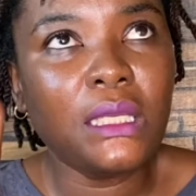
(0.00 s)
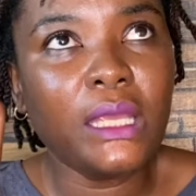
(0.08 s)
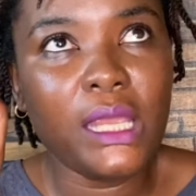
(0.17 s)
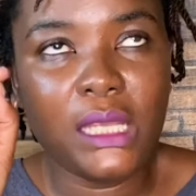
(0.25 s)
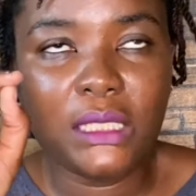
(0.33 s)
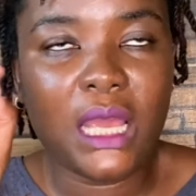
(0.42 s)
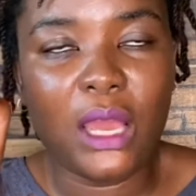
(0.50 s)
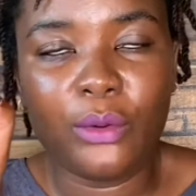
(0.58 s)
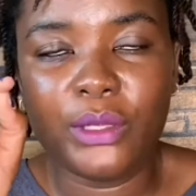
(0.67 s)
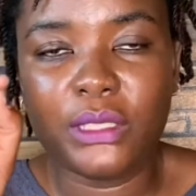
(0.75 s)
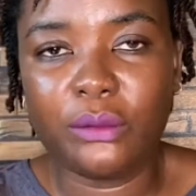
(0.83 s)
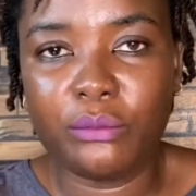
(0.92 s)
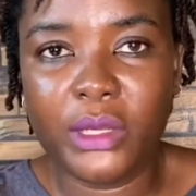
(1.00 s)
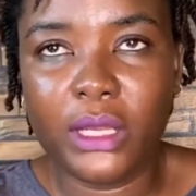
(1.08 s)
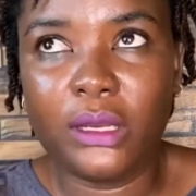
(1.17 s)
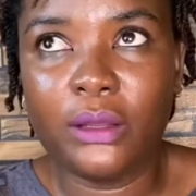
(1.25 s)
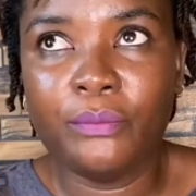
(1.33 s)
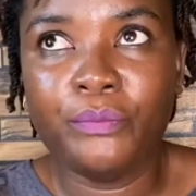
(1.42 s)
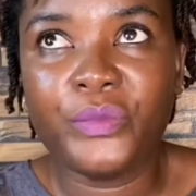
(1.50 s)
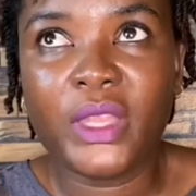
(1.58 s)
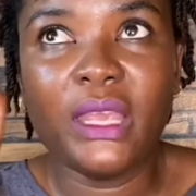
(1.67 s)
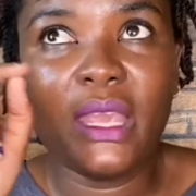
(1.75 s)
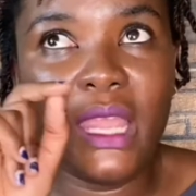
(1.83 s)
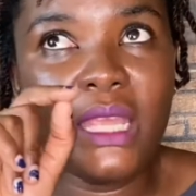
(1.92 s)
8 hours in bed,
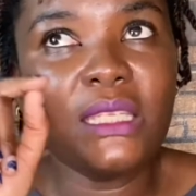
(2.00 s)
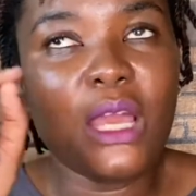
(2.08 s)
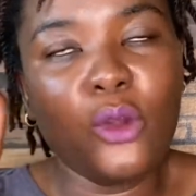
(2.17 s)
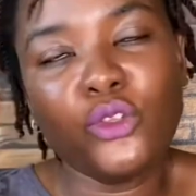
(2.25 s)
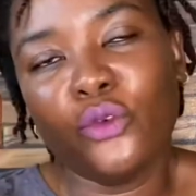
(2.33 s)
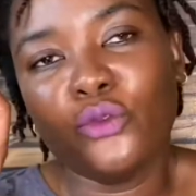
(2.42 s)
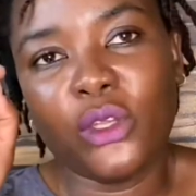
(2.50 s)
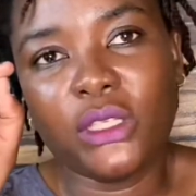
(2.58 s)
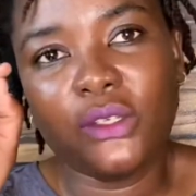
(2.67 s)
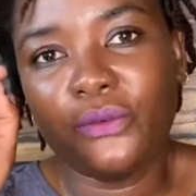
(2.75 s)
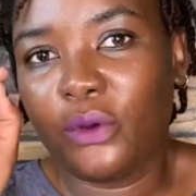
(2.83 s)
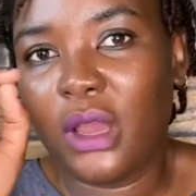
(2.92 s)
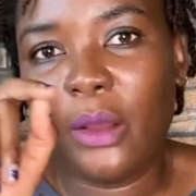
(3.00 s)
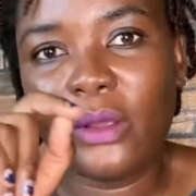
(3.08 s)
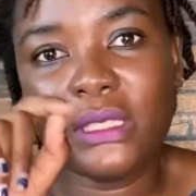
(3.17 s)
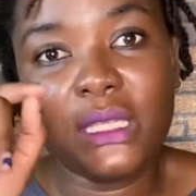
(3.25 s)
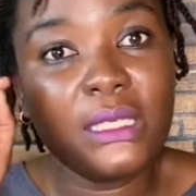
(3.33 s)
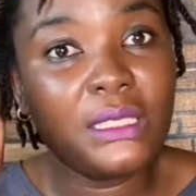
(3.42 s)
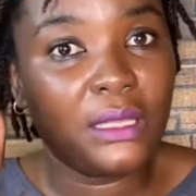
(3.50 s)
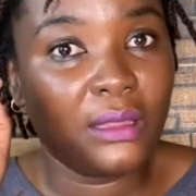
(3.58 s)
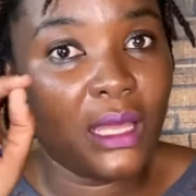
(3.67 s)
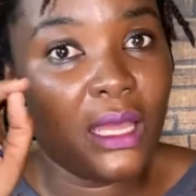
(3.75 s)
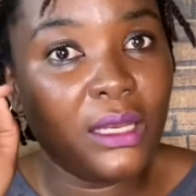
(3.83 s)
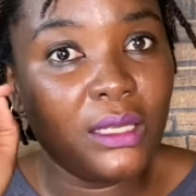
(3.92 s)
8 out of 24 hours, that is a
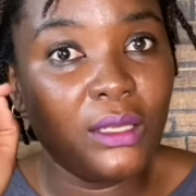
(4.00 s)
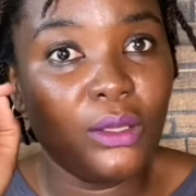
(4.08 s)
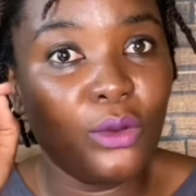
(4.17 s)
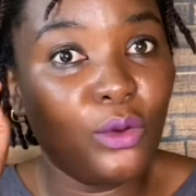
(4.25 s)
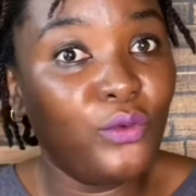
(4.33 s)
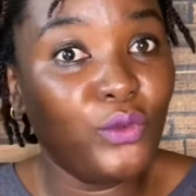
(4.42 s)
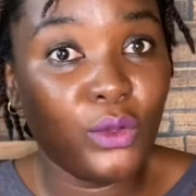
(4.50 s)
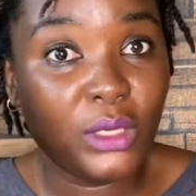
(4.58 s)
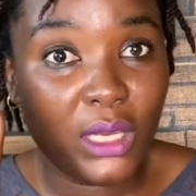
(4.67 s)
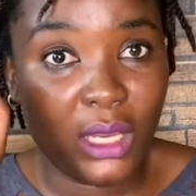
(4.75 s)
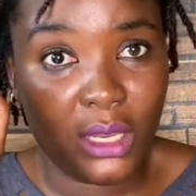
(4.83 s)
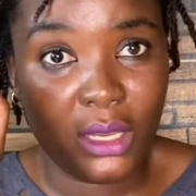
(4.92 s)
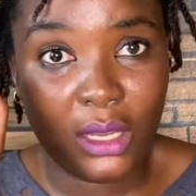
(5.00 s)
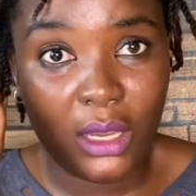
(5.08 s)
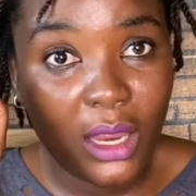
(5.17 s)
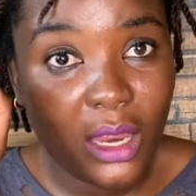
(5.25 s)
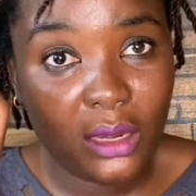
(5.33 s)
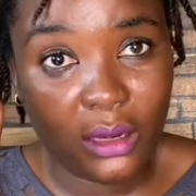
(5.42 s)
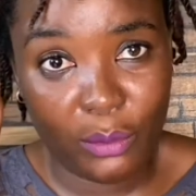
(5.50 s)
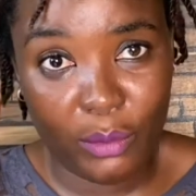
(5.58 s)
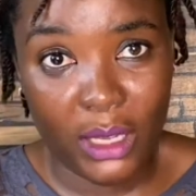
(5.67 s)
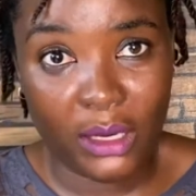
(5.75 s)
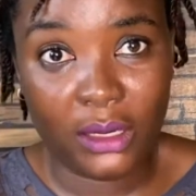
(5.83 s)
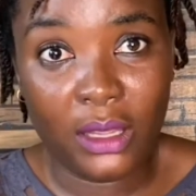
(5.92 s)
third of your day in the
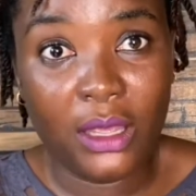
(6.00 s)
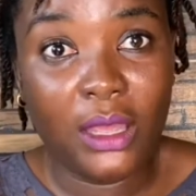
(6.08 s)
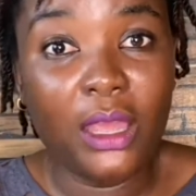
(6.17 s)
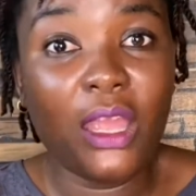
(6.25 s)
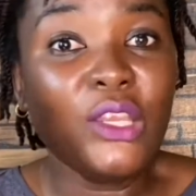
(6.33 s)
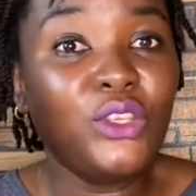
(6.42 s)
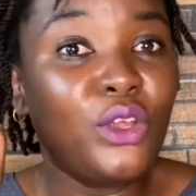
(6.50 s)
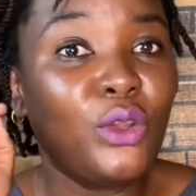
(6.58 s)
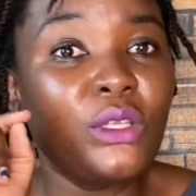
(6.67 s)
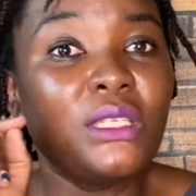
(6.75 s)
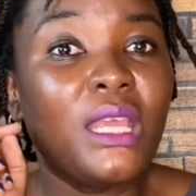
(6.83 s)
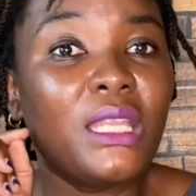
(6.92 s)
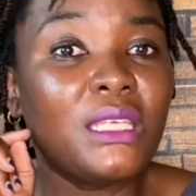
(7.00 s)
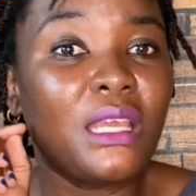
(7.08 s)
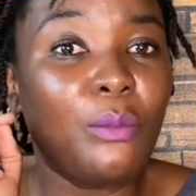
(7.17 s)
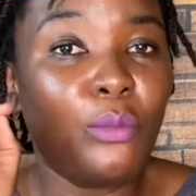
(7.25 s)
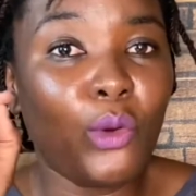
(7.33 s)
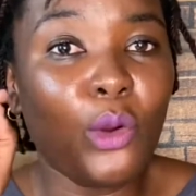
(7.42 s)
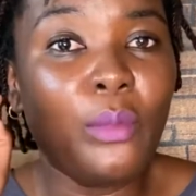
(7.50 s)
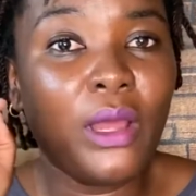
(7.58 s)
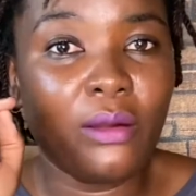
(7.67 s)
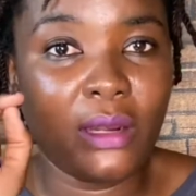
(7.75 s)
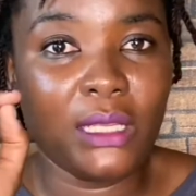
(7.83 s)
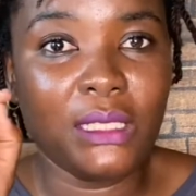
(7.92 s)
bed, and you're not getting a proper
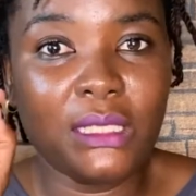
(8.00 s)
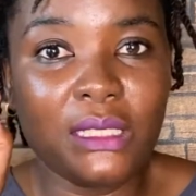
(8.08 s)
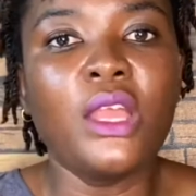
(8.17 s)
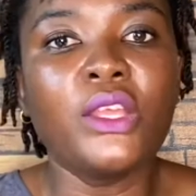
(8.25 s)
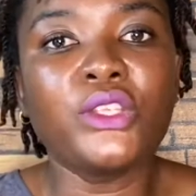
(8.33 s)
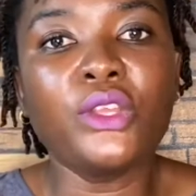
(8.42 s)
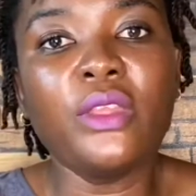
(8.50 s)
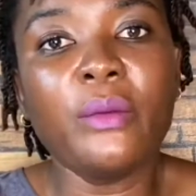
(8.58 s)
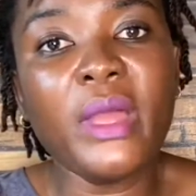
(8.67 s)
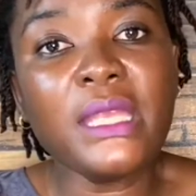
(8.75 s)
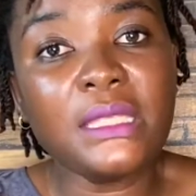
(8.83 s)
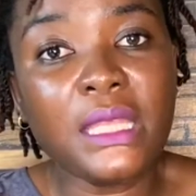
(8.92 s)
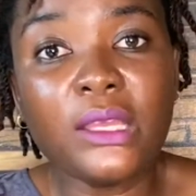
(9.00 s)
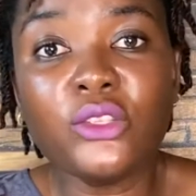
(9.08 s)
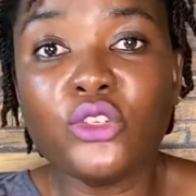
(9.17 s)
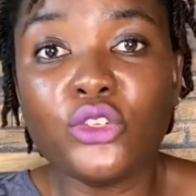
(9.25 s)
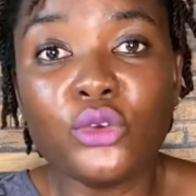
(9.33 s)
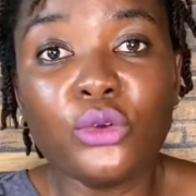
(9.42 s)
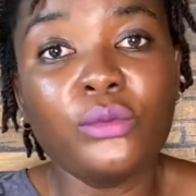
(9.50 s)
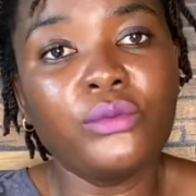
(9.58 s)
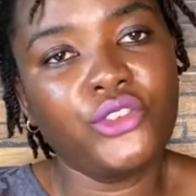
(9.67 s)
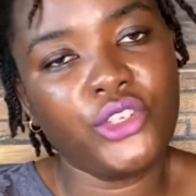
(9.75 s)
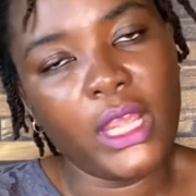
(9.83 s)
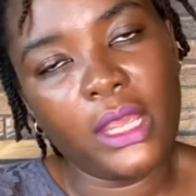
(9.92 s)
rest. So the best thing to do,
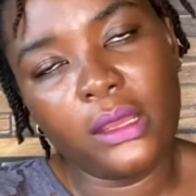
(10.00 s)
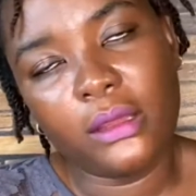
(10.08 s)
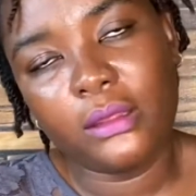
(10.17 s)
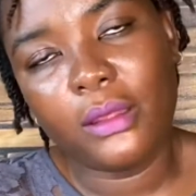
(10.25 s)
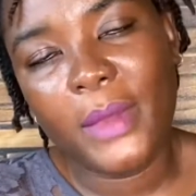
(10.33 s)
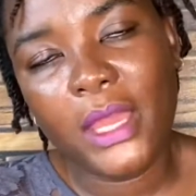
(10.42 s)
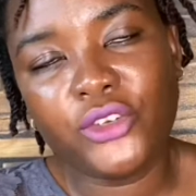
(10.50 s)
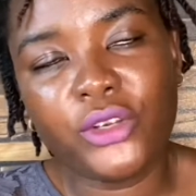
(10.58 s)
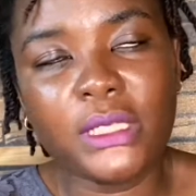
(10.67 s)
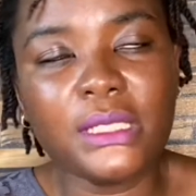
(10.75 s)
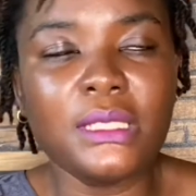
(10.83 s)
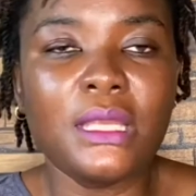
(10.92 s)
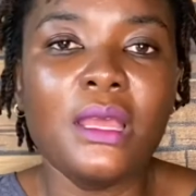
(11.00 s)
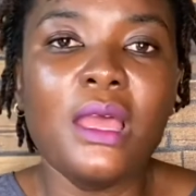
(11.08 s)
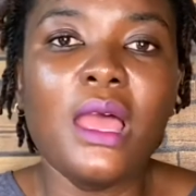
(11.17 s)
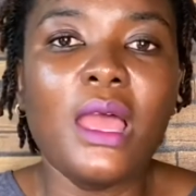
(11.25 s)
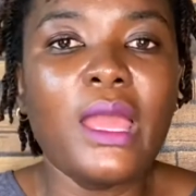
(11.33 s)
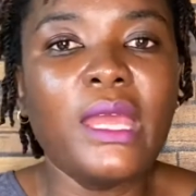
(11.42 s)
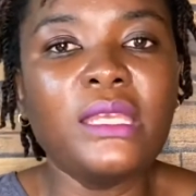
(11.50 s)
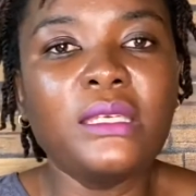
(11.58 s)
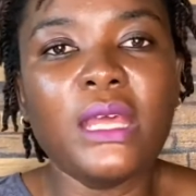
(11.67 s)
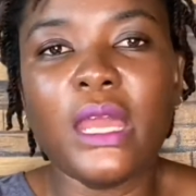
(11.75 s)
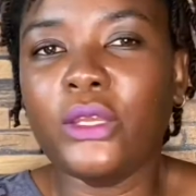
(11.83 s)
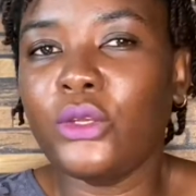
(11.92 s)
check the mattress. And
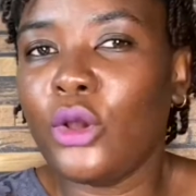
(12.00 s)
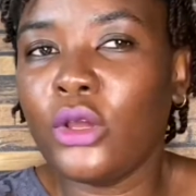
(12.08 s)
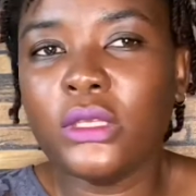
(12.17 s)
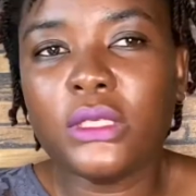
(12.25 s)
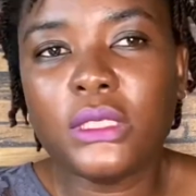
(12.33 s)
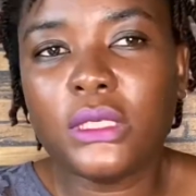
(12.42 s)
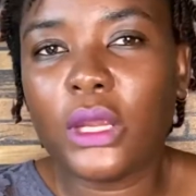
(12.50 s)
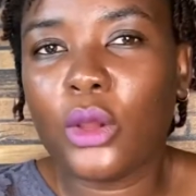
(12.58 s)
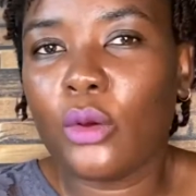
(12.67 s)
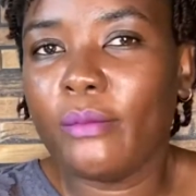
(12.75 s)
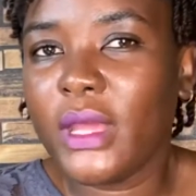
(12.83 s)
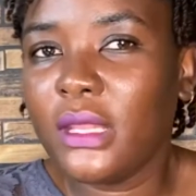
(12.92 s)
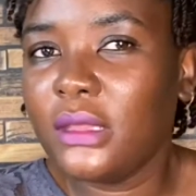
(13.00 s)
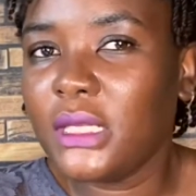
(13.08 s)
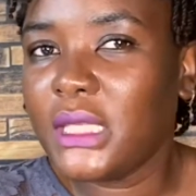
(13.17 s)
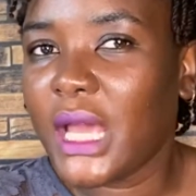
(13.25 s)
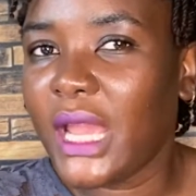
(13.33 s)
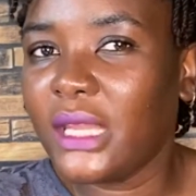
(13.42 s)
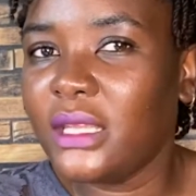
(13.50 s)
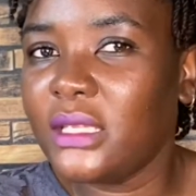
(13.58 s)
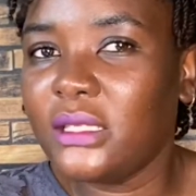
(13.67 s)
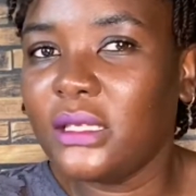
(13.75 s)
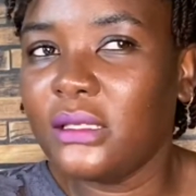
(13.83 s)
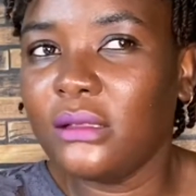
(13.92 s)
I don't recommend this high
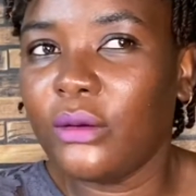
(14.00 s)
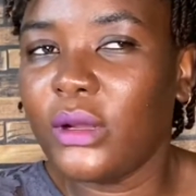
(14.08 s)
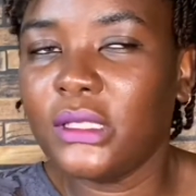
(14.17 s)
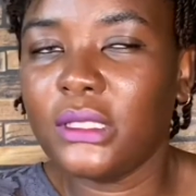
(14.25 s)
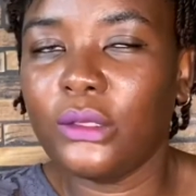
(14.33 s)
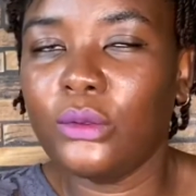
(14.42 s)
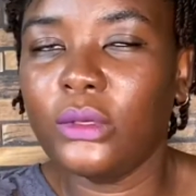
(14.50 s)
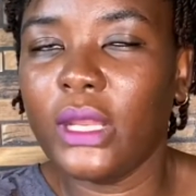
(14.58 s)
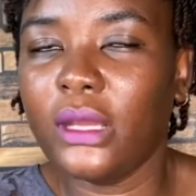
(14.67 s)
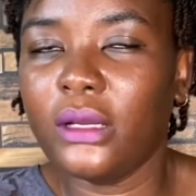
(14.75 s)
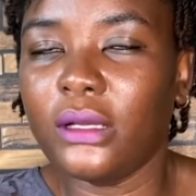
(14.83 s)
density, the ones that look like